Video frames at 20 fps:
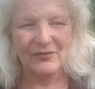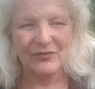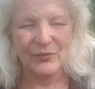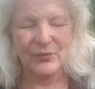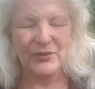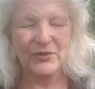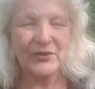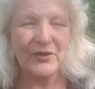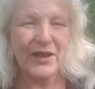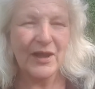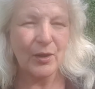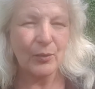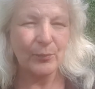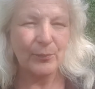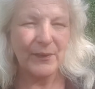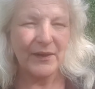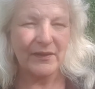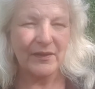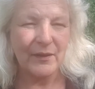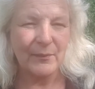So I don't know how
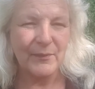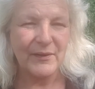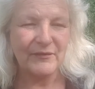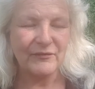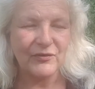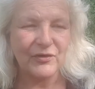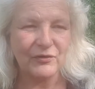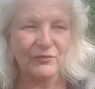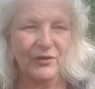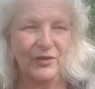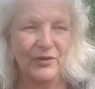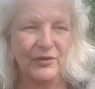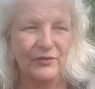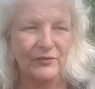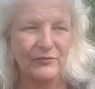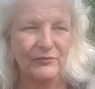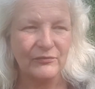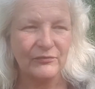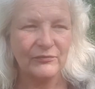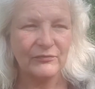big they're meant to
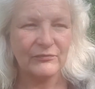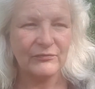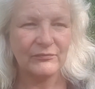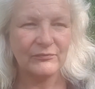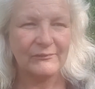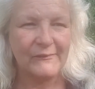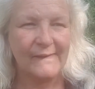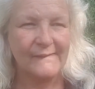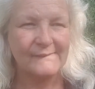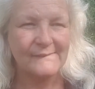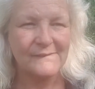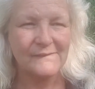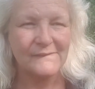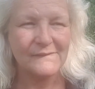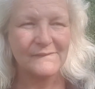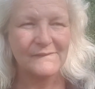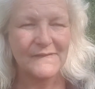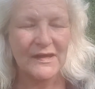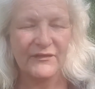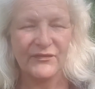grow.
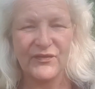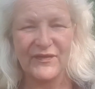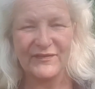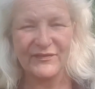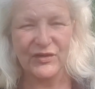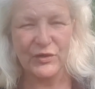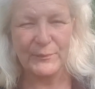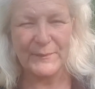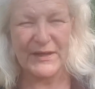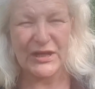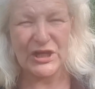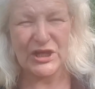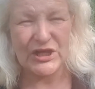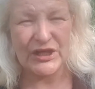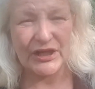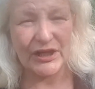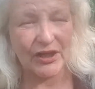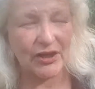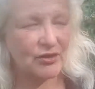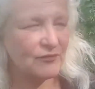So that's going to be a
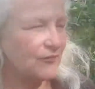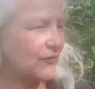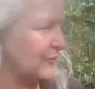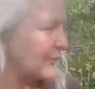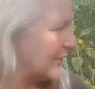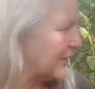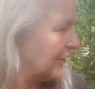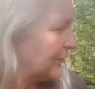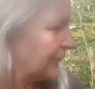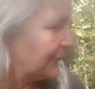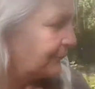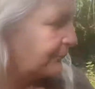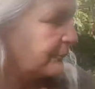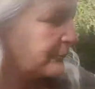learning curve as well.